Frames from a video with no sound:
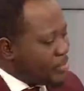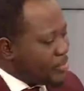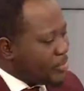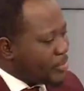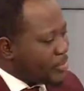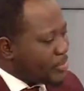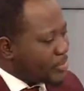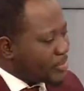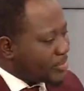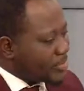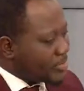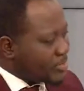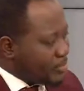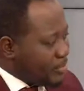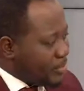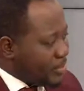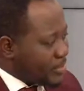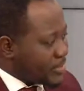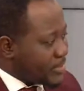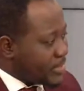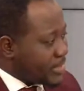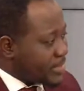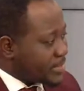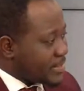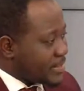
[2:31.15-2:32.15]
point because it's
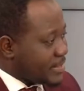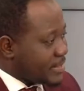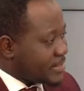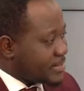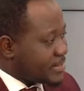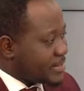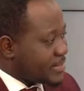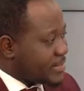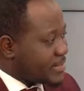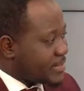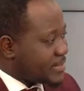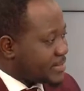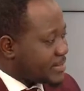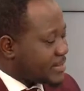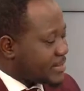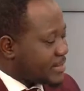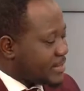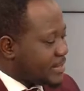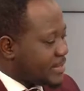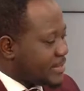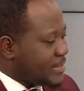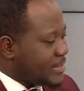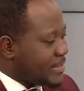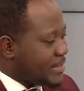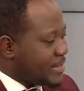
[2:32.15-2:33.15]
important. It's, it's,
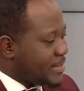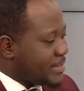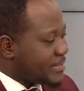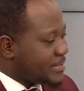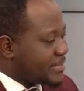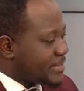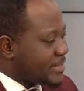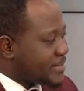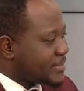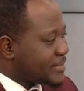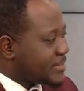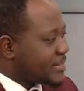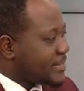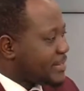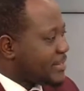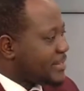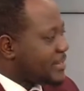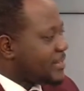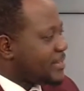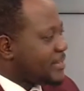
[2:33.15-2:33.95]
it's, it's,